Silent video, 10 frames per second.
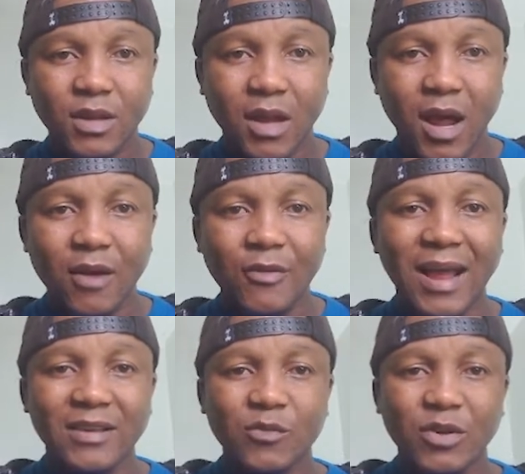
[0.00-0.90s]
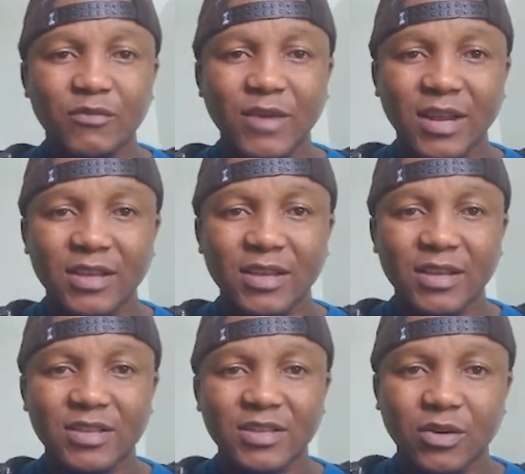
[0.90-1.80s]
All right, we're ready to
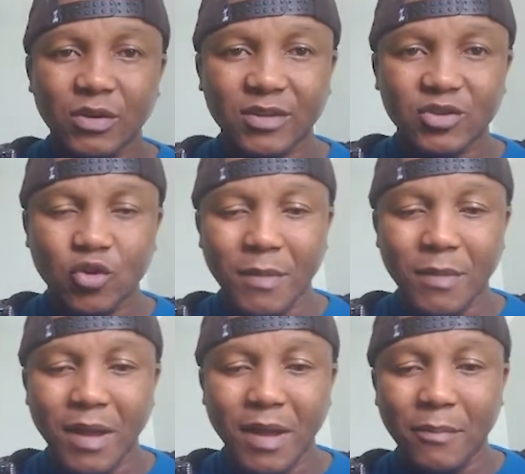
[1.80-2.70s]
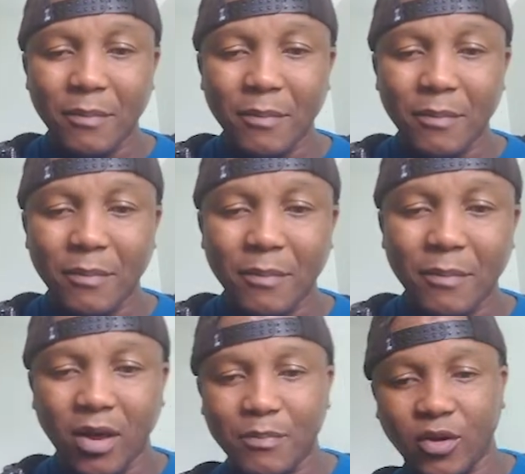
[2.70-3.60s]
go. My
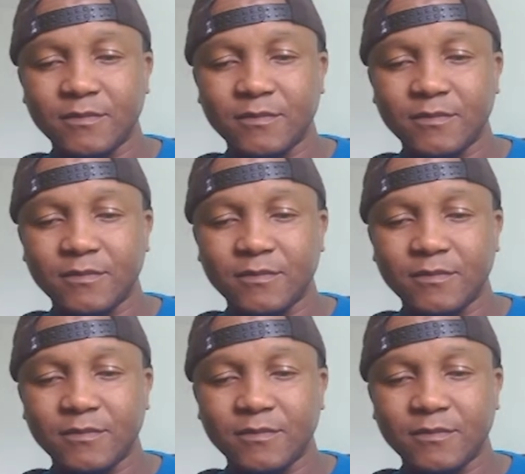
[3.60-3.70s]
apologies.